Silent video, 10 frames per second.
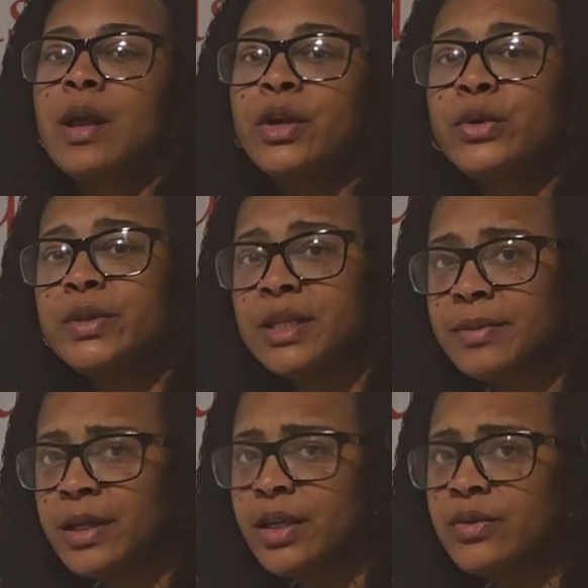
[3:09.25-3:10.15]
You
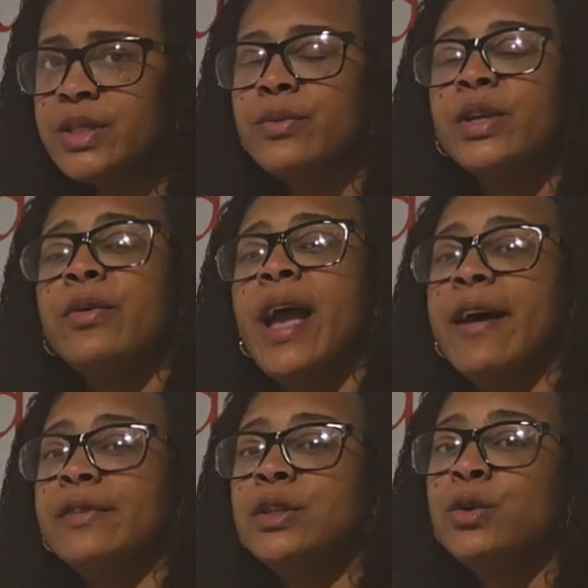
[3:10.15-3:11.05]
typically use it when you
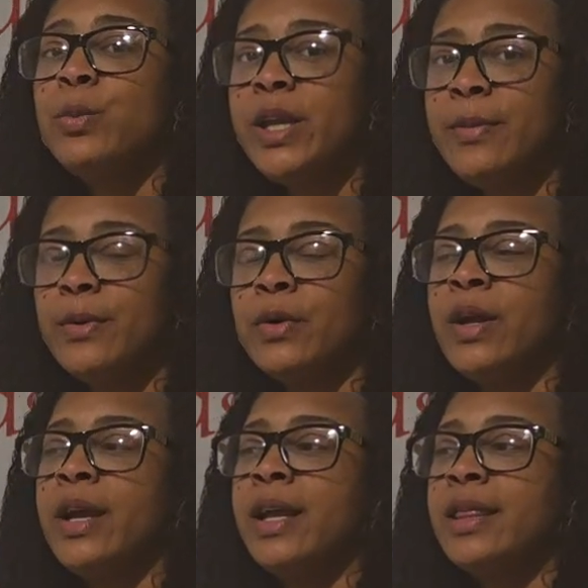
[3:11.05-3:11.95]
have two people.
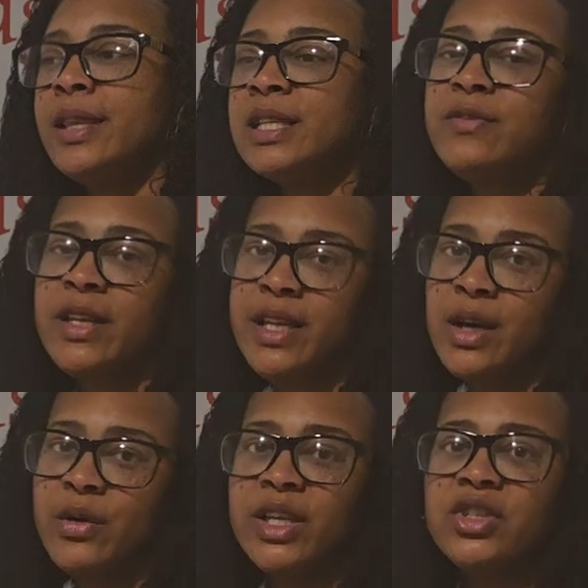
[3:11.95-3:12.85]
This
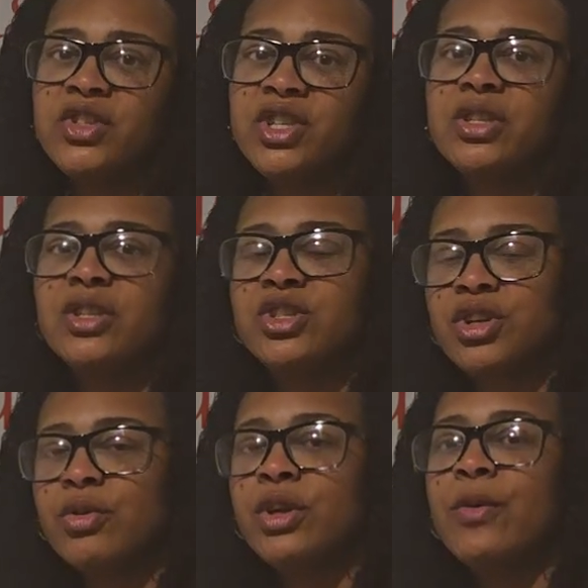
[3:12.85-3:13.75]
video is just to
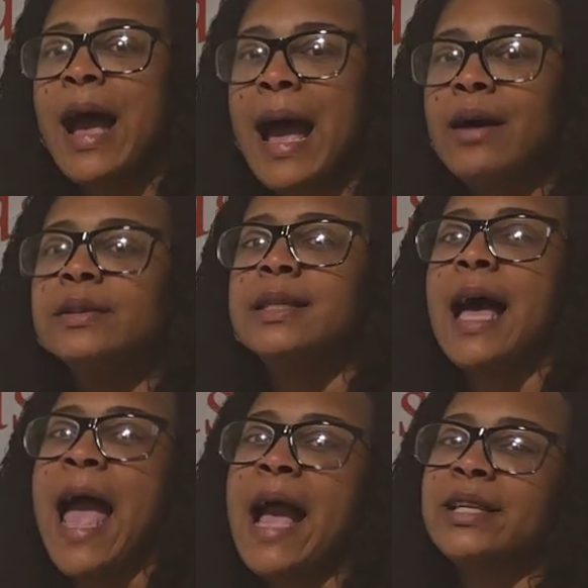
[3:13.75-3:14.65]
show you how to
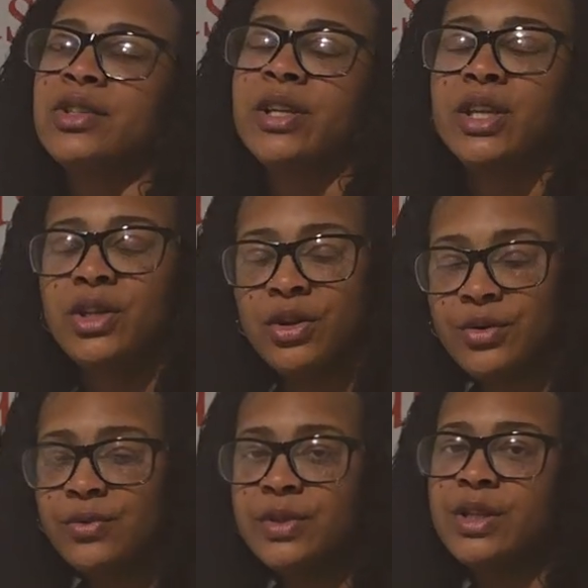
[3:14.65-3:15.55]
actually
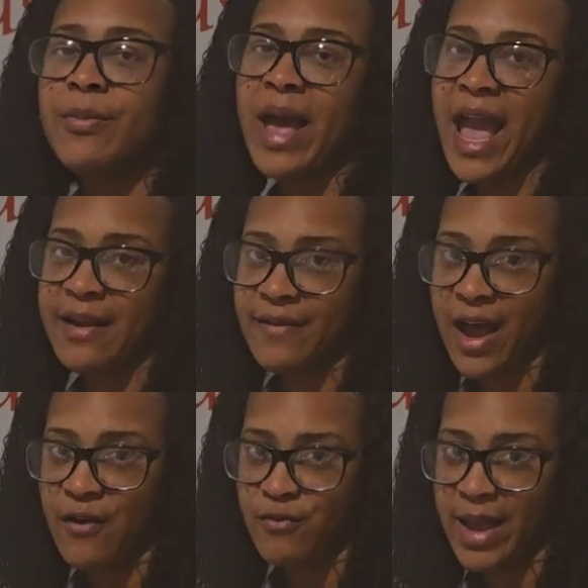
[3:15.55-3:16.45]
use the bag
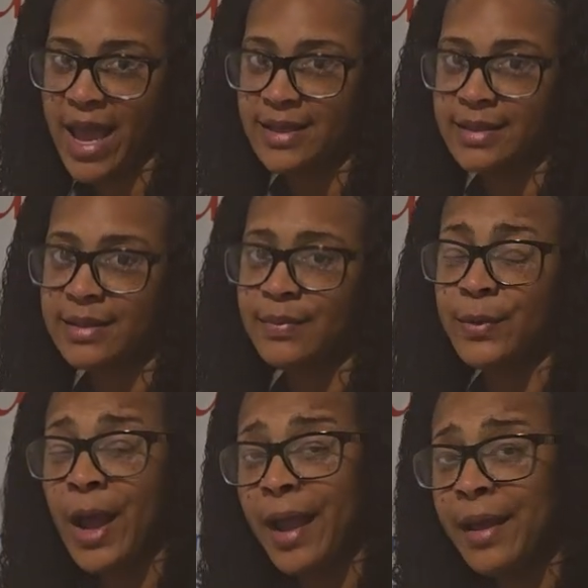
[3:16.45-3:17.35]
valve mask,
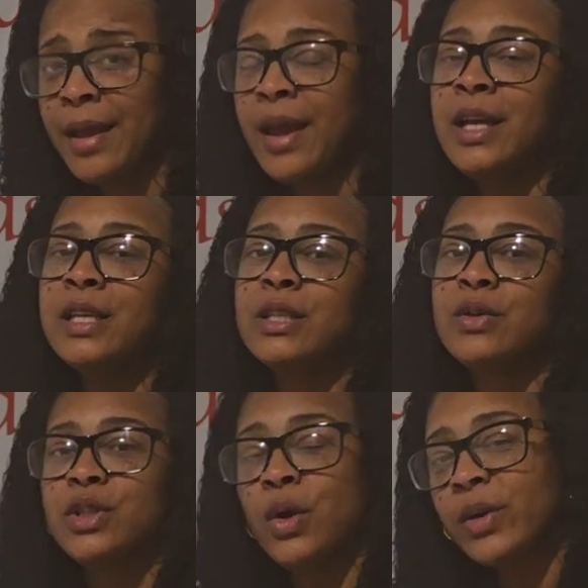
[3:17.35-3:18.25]
okay? So
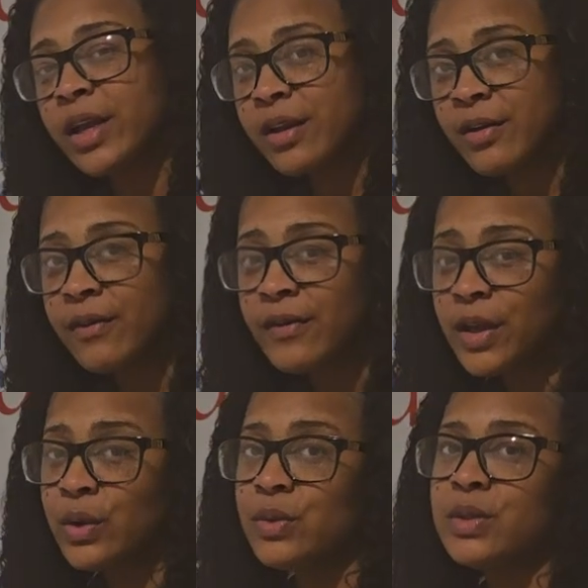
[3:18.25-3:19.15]
don't get
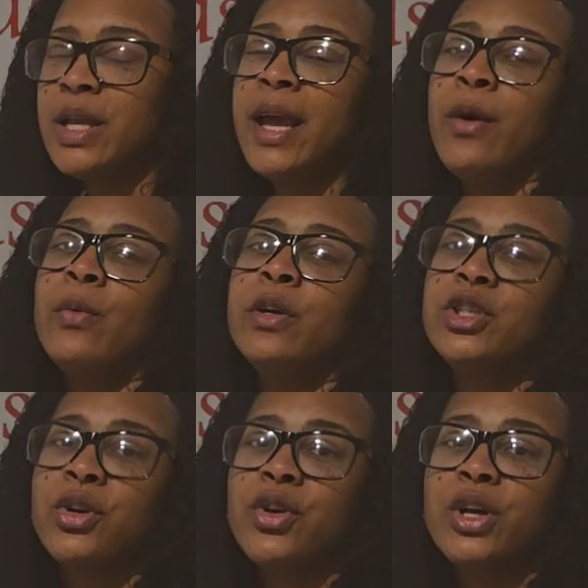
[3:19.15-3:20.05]
confused. We'll
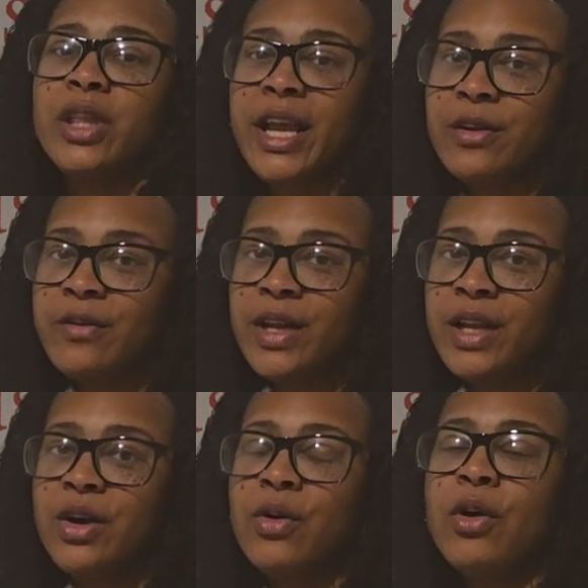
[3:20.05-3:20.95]
show you a later
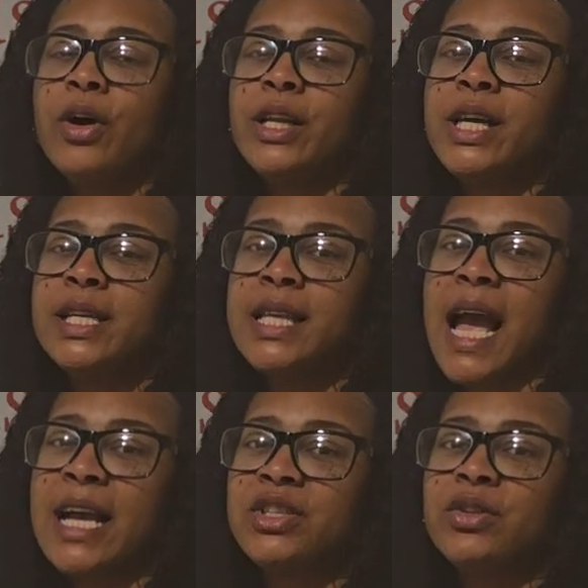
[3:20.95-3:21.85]
video on us
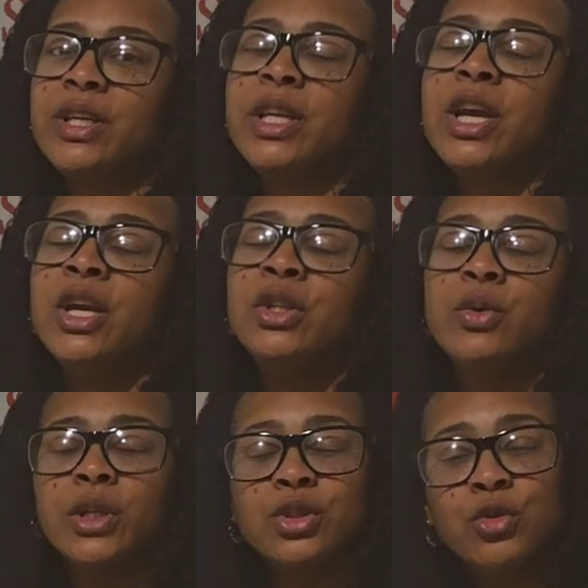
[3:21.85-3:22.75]
actually
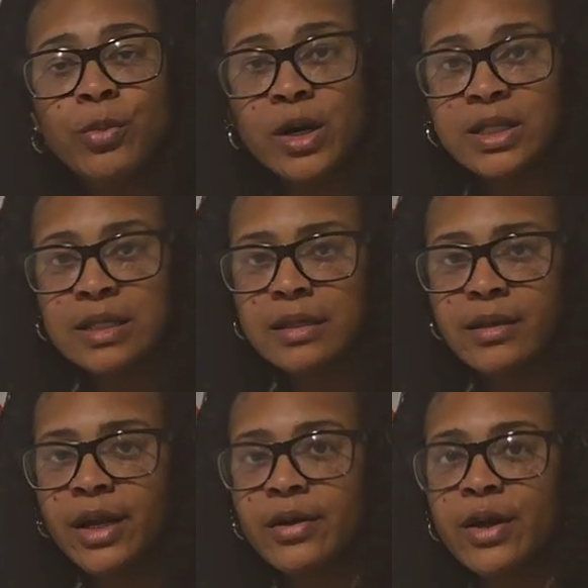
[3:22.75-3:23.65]
doing a two-person
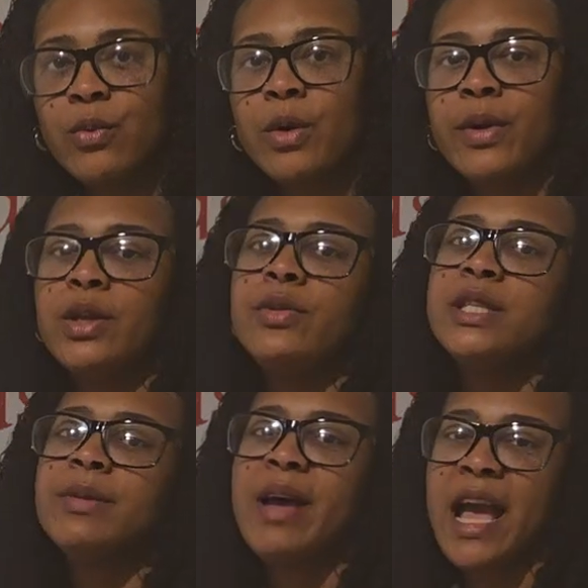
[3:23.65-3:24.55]
scenario where we're
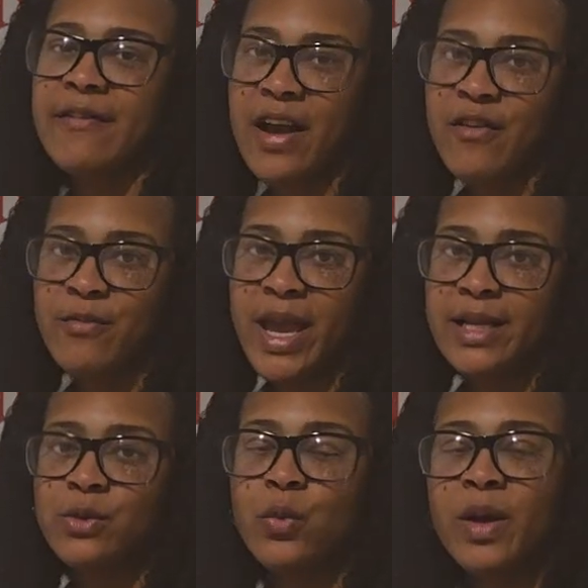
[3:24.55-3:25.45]
using the bag valve
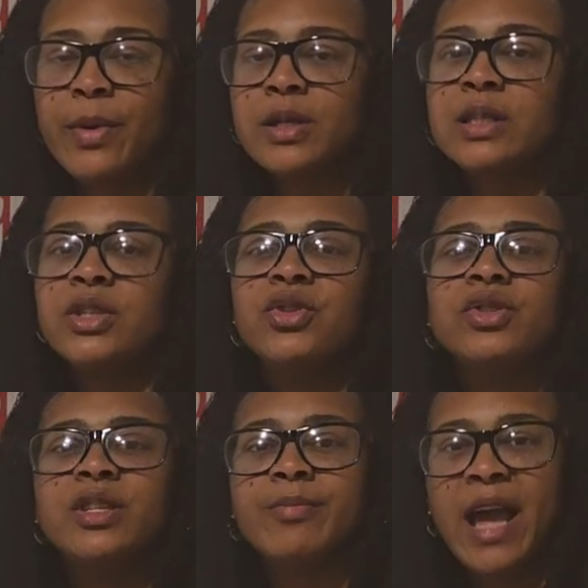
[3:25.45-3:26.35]
mask. One person is
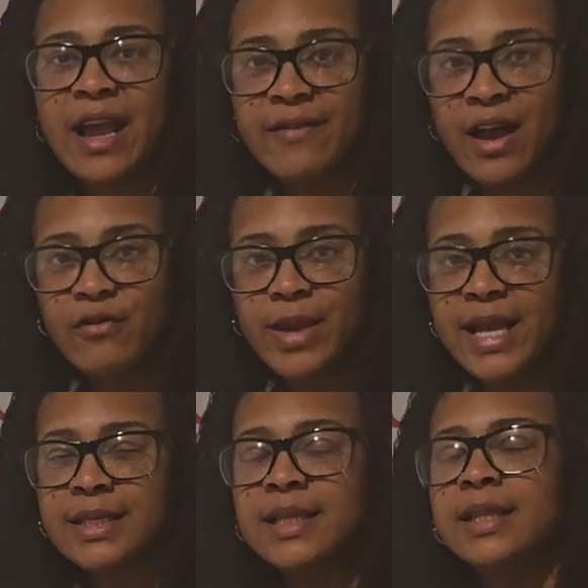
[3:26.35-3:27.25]
using the bag valve
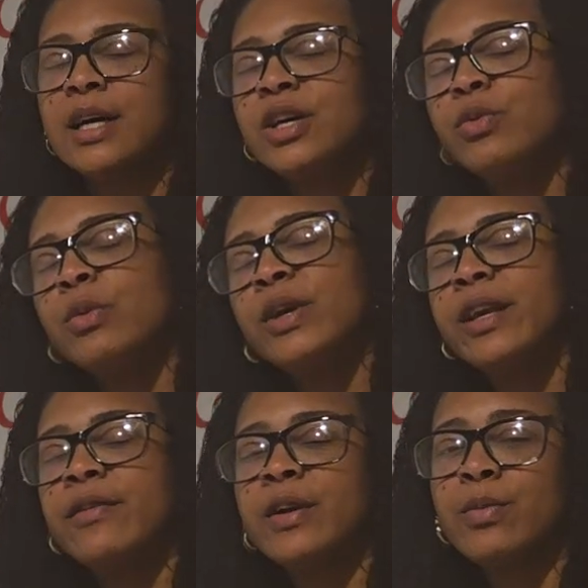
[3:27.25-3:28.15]
mask and the other one will
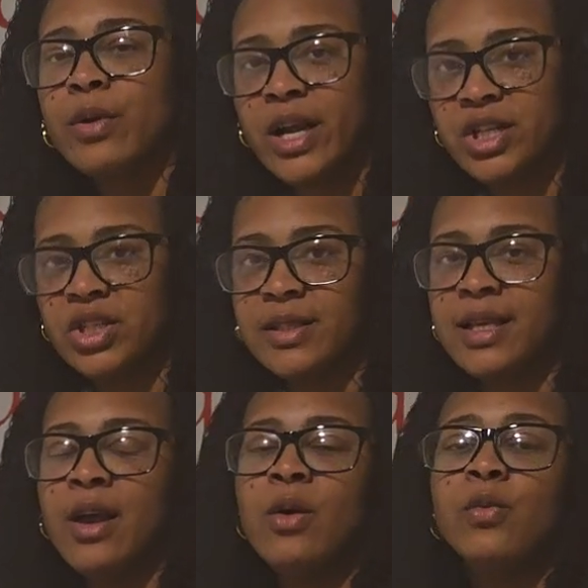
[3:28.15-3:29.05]
give compressions,
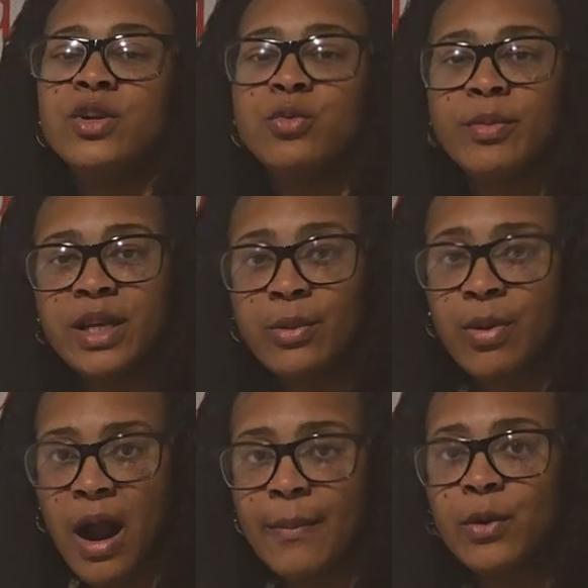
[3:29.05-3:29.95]
which will be the
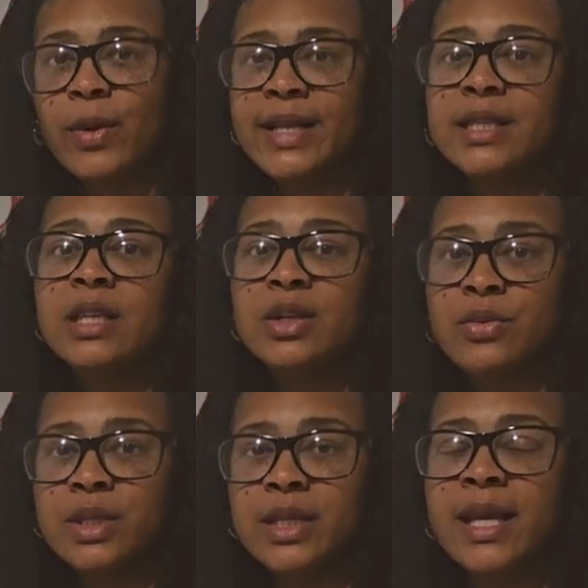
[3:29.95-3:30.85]
proper way to
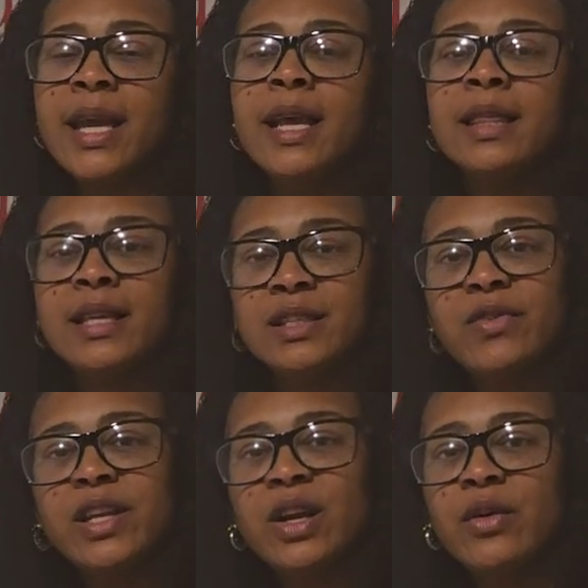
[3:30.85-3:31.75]
use it. This
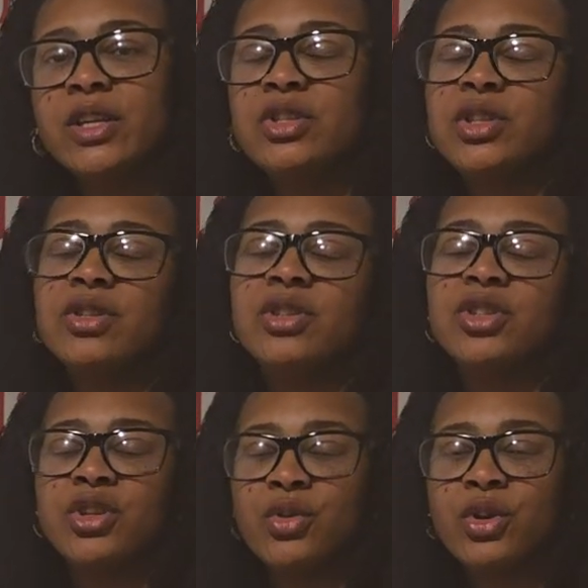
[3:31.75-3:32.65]
video is just to
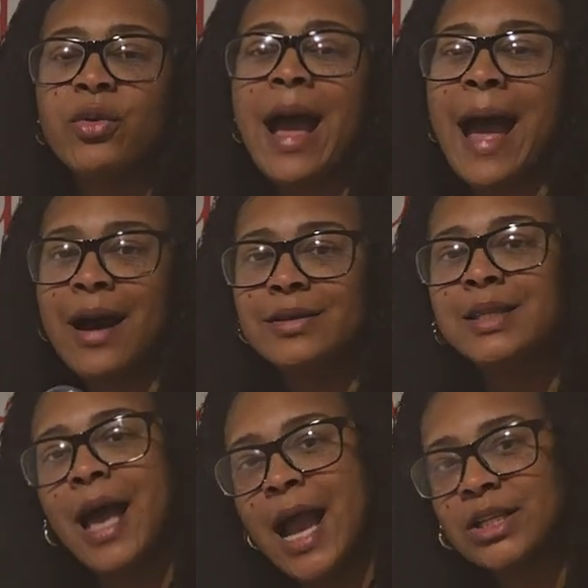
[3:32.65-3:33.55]
show you how
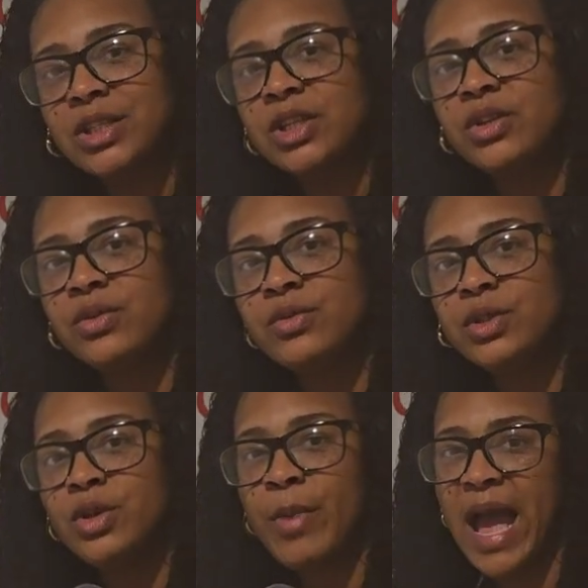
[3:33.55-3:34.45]
to actually use
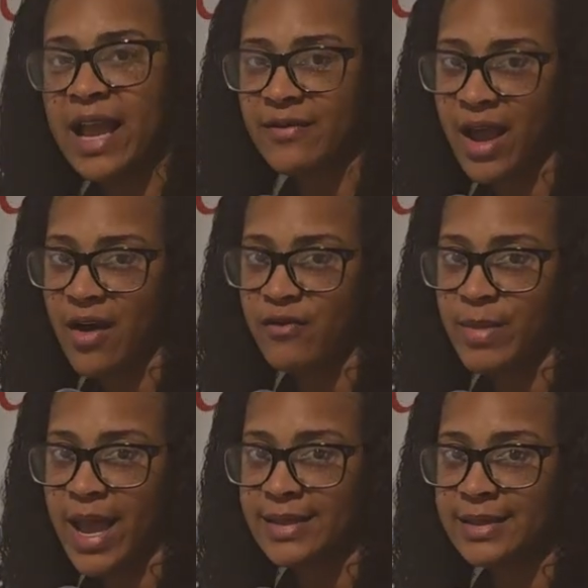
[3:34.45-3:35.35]
the bag valve
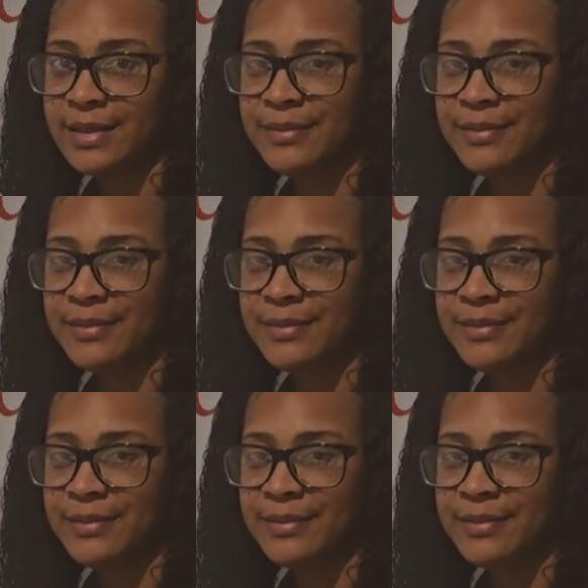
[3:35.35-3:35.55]
mask.